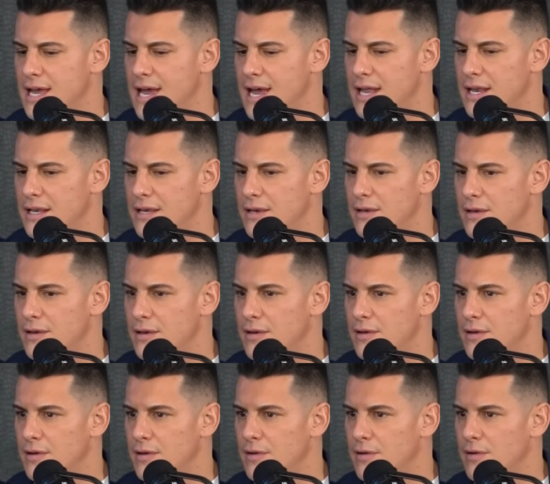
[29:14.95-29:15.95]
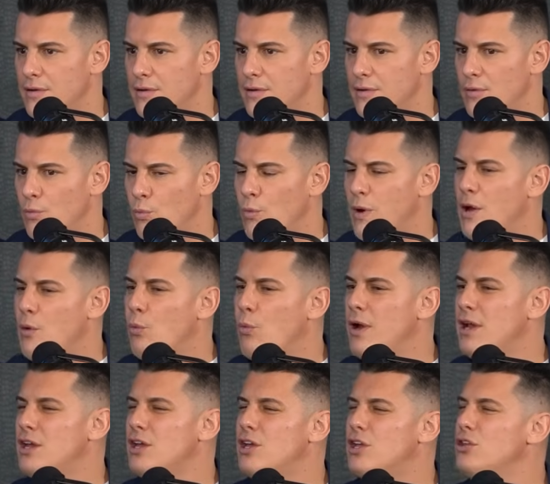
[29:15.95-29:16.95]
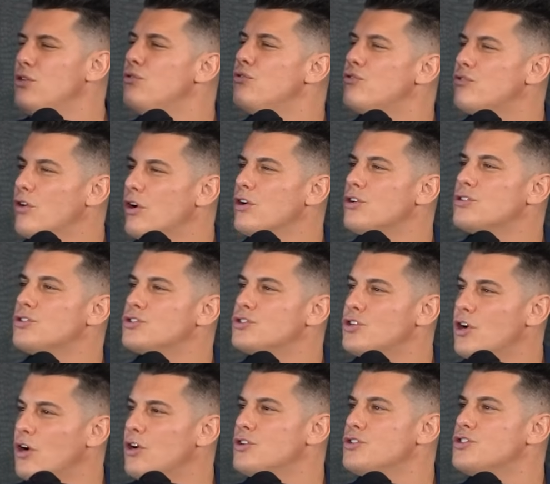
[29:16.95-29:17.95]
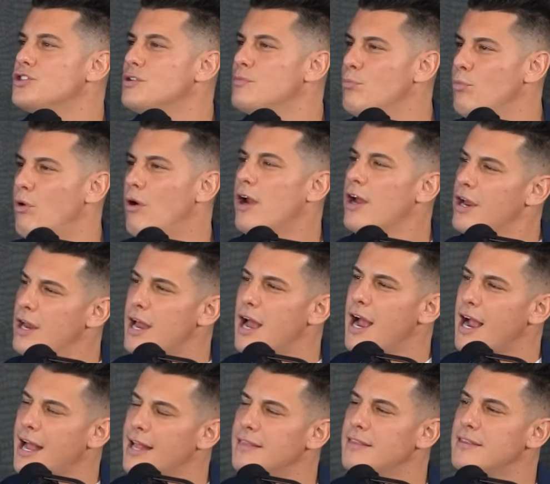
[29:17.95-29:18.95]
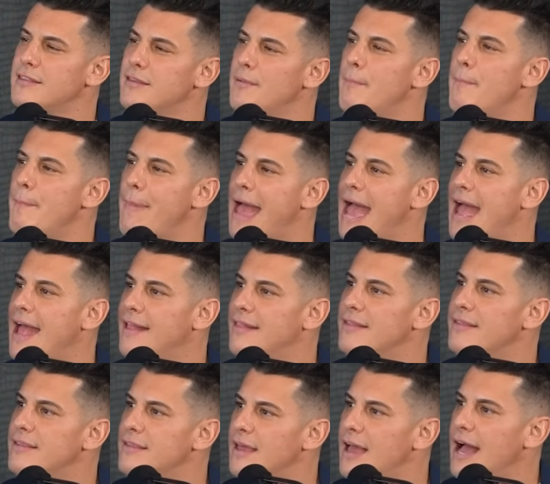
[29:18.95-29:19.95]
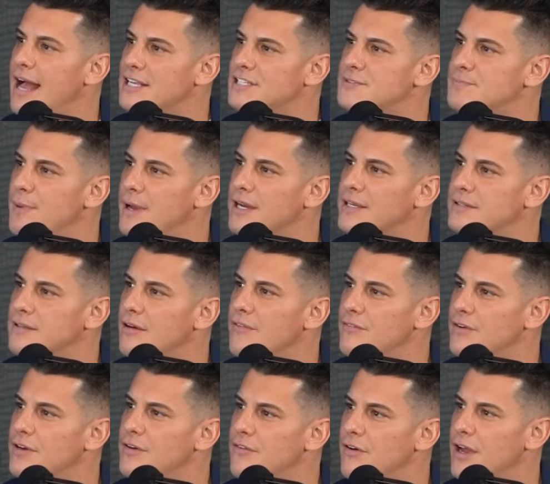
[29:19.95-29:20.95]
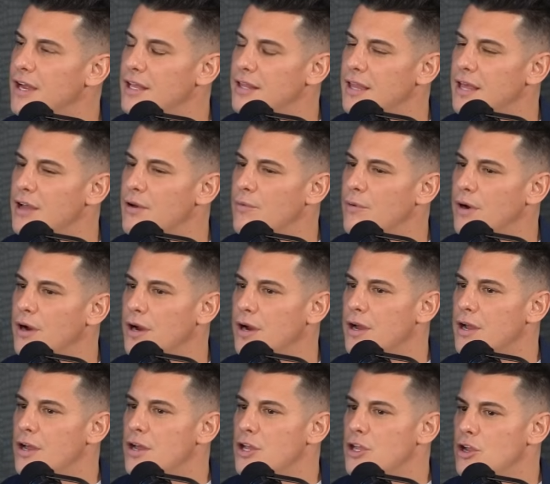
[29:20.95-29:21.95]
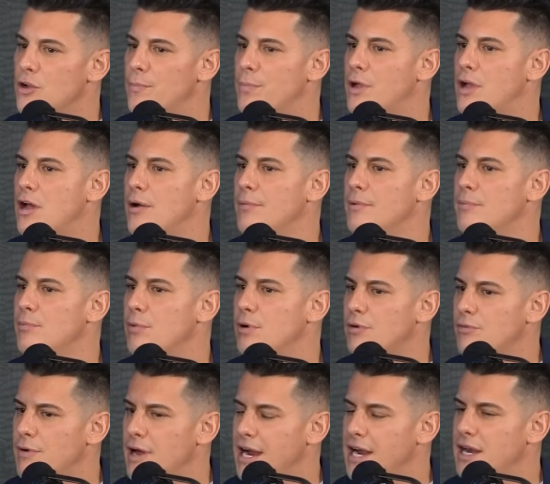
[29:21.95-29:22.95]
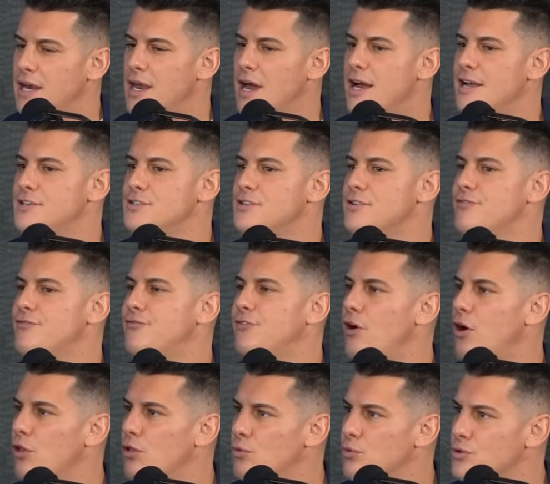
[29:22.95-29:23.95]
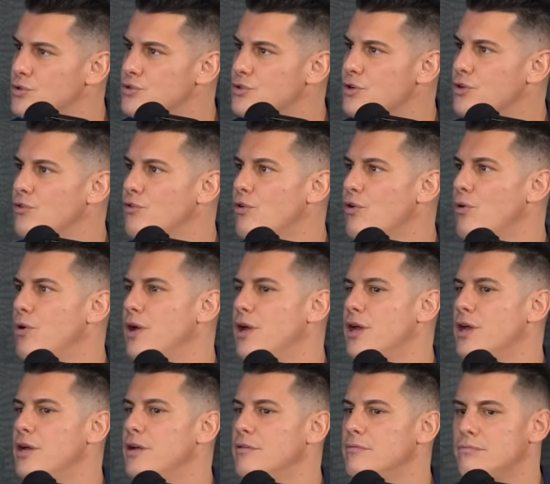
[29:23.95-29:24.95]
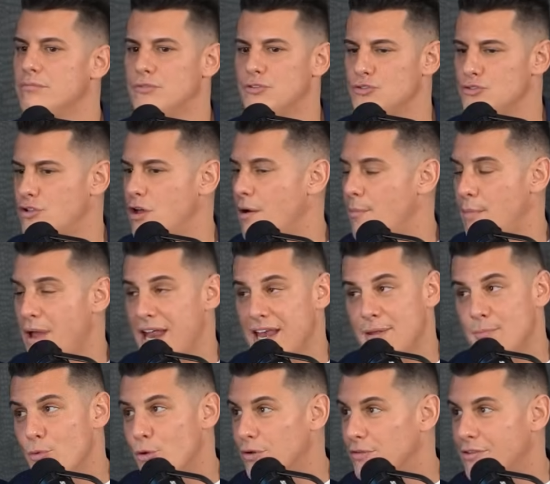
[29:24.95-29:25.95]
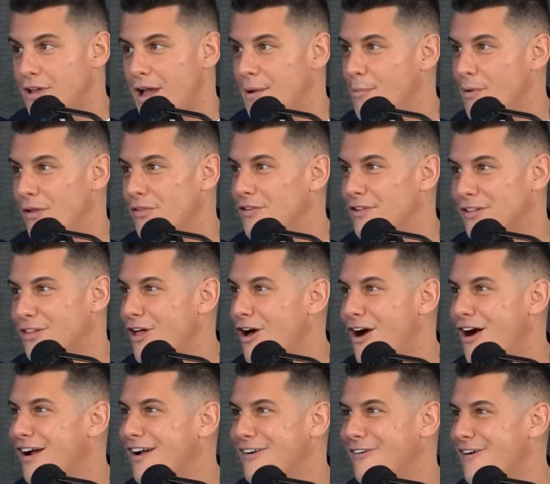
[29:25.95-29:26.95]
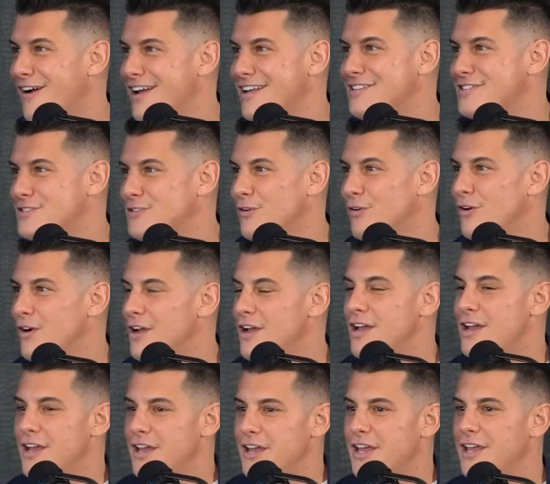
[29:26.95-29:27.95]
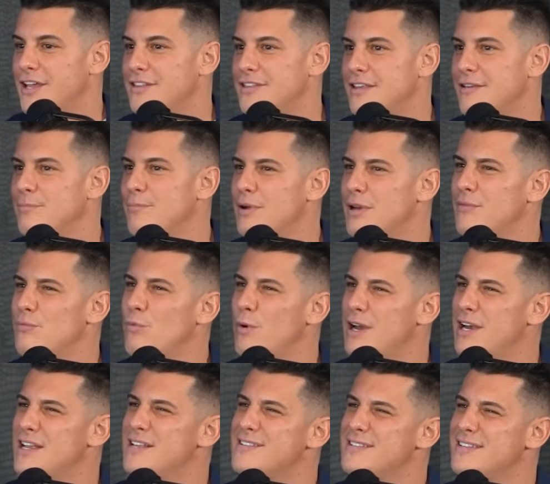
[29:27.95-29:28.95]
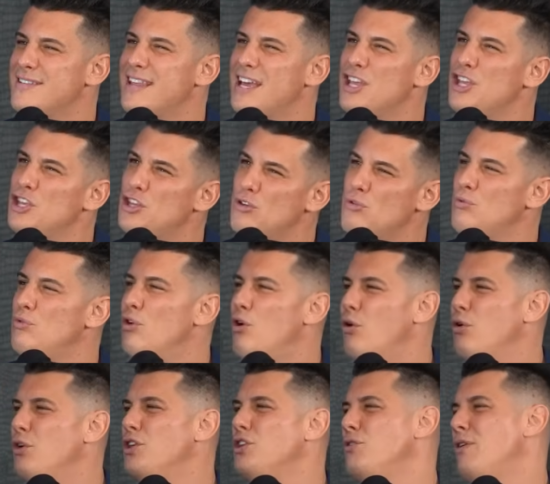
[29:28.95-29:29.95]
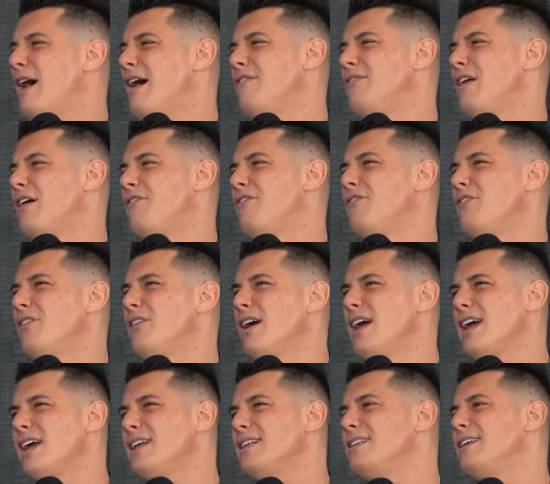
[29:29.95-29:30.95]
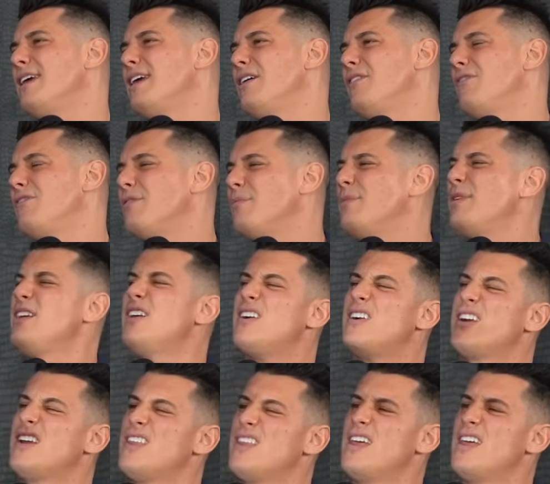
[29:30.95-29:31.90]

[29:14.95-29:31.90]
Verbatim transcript: that, when can you start charging more? I get the demand aspect of it, right? Like where you're becoming more recognized, your followers are growing. Yep. There's not any more time on the clock, right? So but when is it that you know and you have that feeling, I can take it from here to